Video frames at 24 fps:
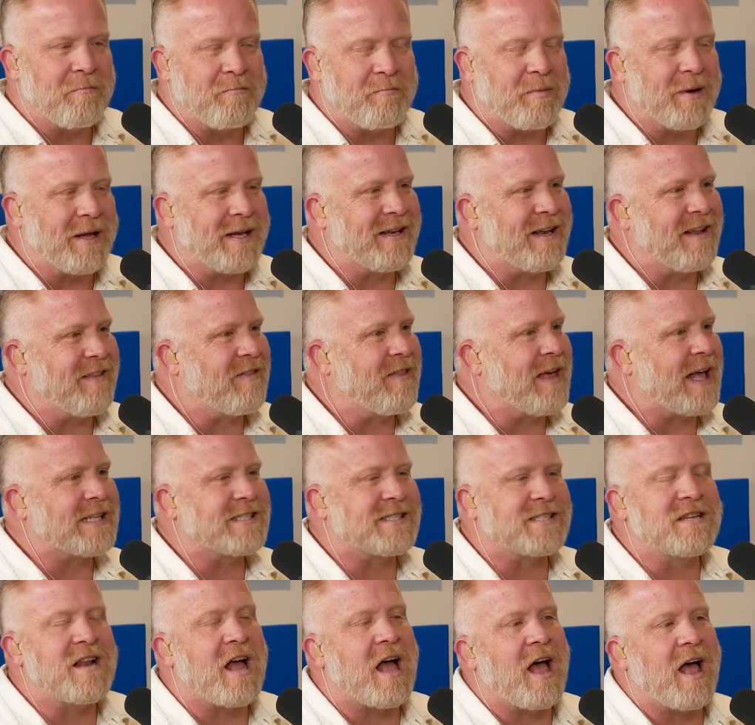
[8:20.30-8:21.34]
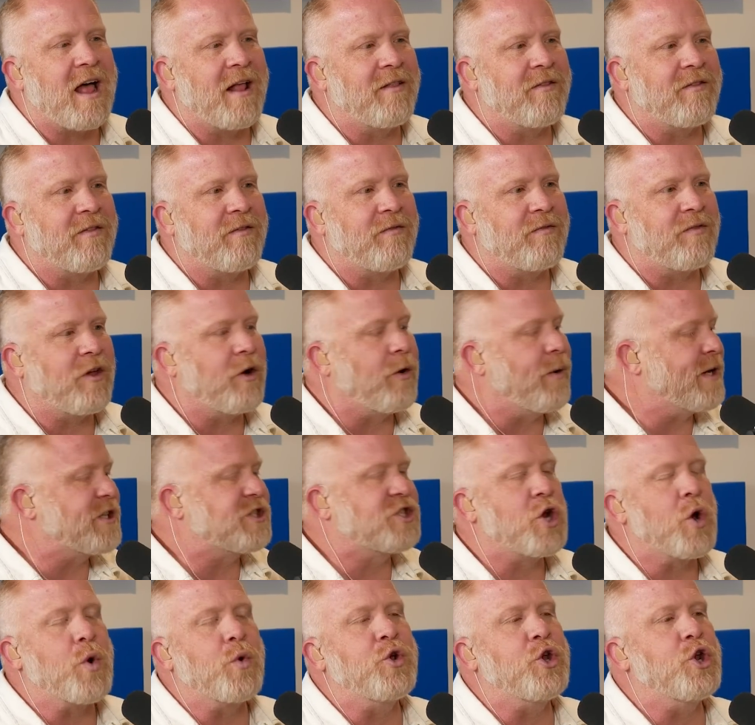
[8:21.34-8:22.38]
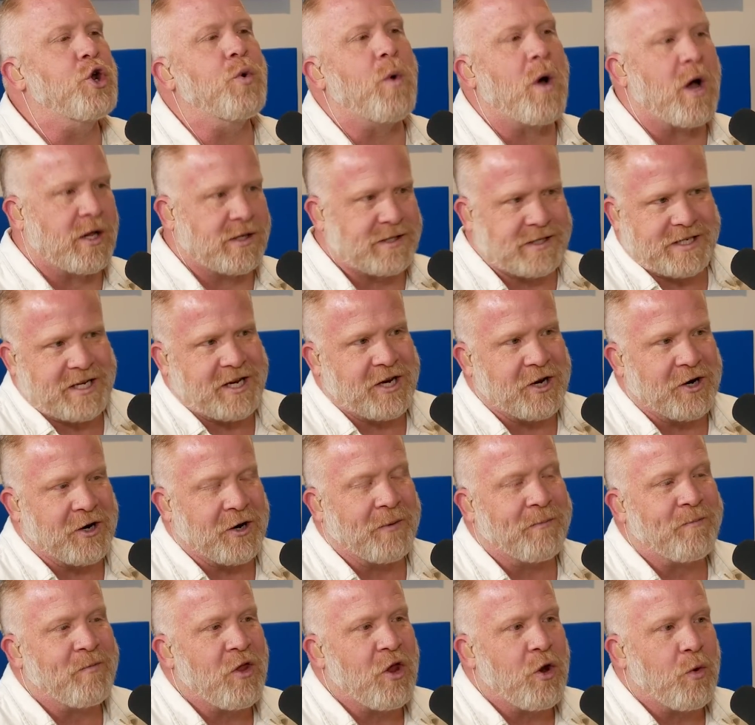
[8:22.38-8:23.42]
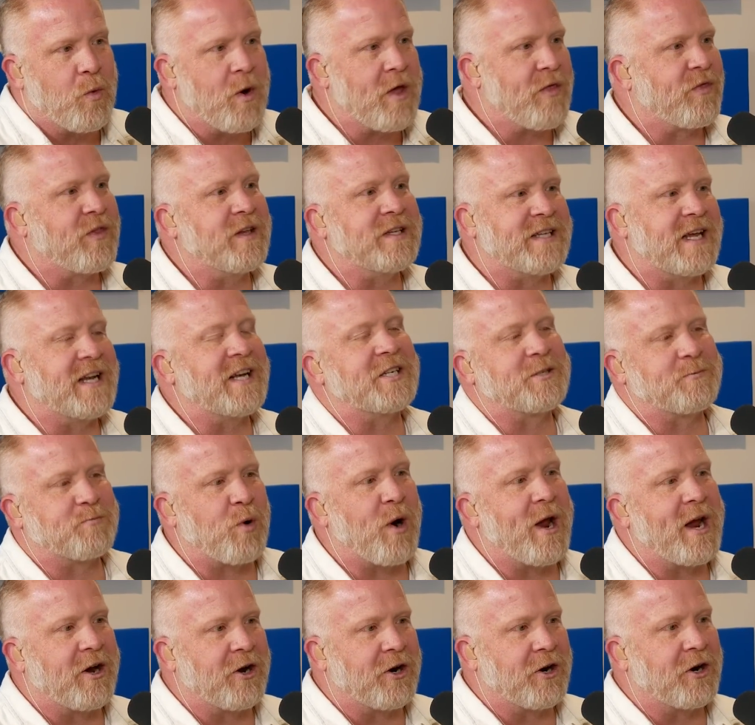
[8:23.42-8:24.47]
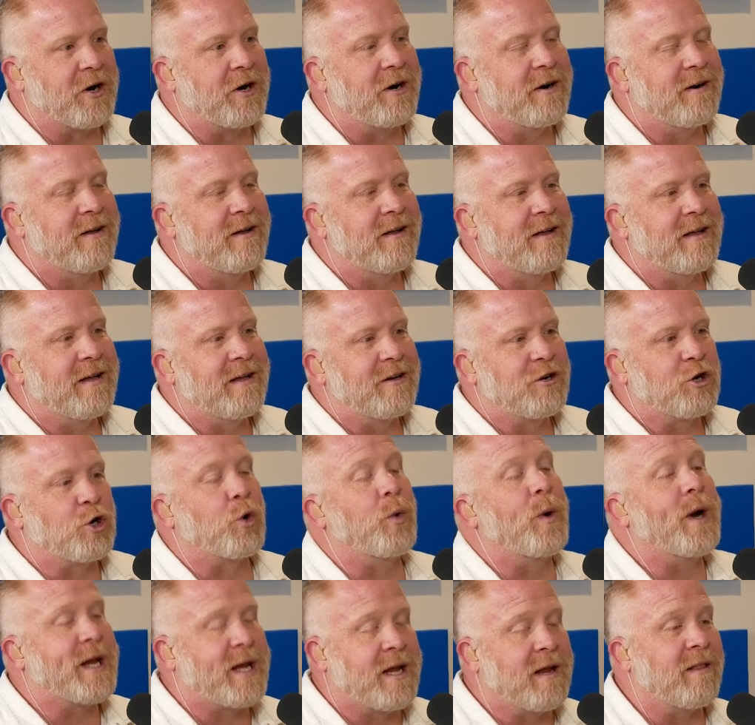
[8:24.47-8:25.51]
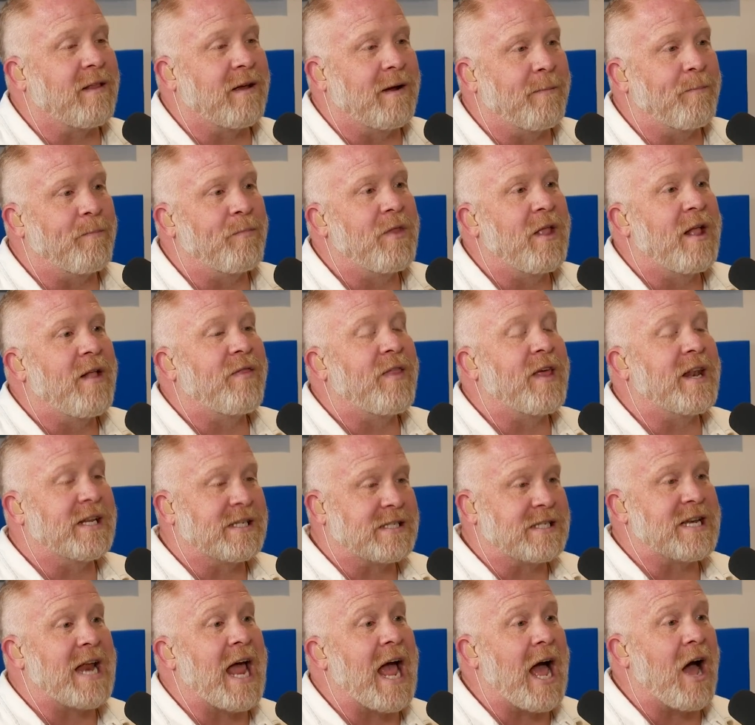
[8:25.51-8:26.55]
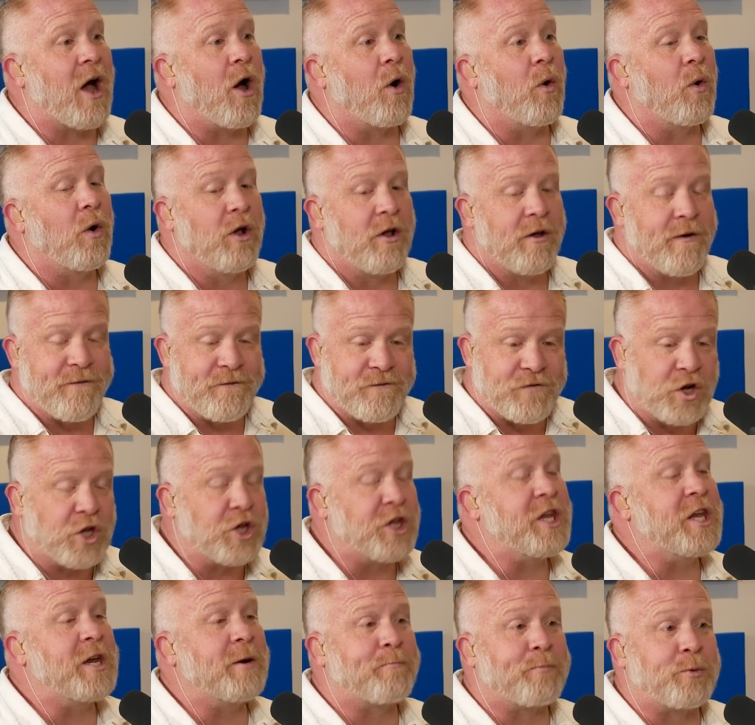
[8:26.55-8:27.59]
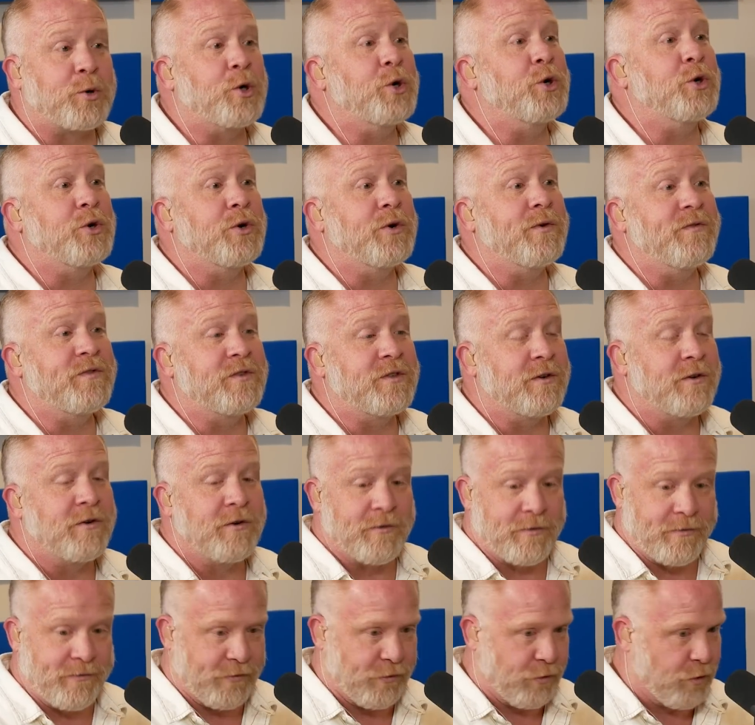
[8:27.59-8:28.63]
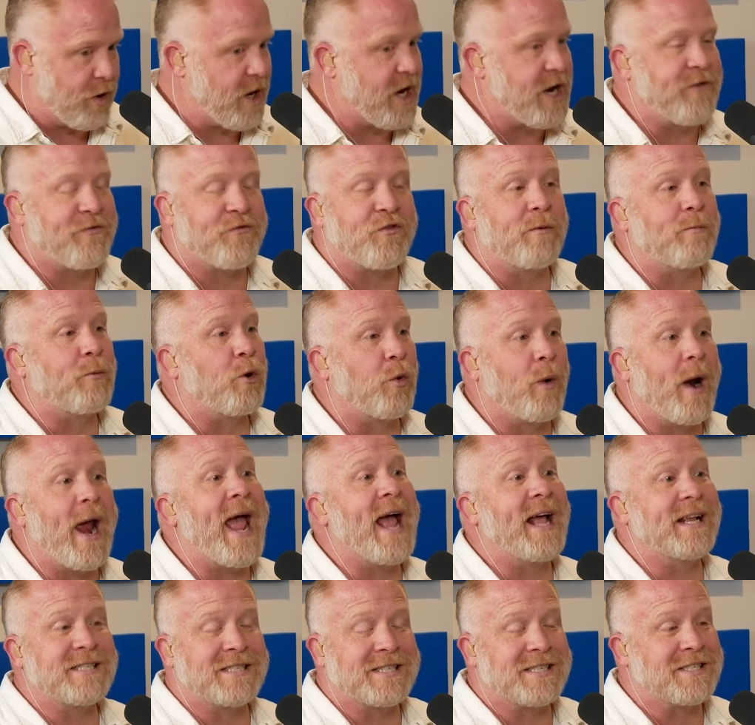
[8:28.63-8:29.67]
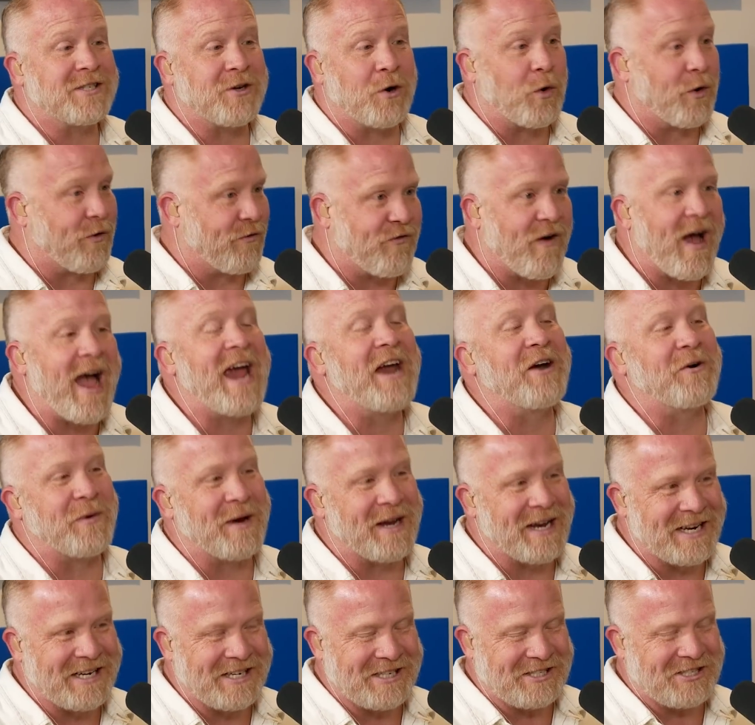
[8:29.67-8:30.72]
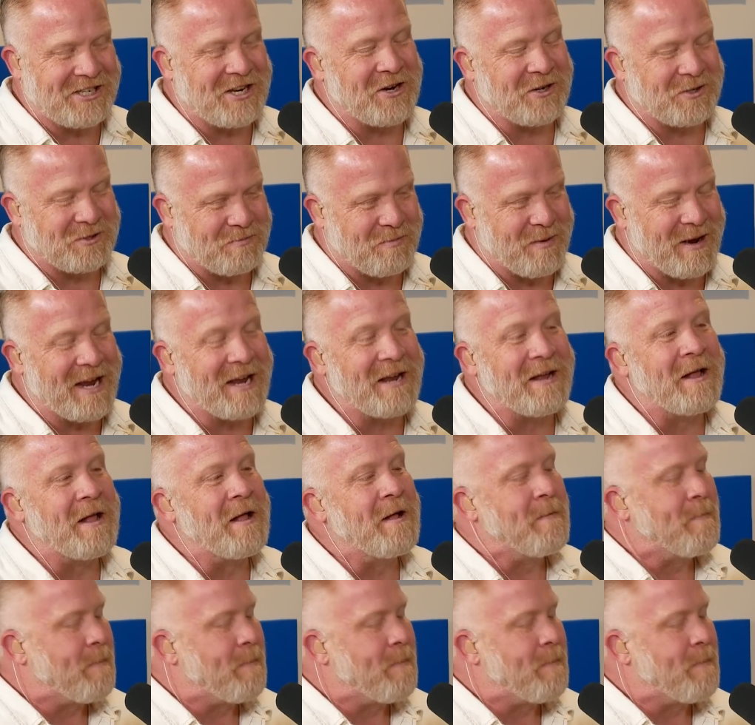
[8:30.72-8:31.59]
But that's not, there is no nuance here with the Dennis Prager curriculum that is now fully approved, free from arrest or firing, excuse me,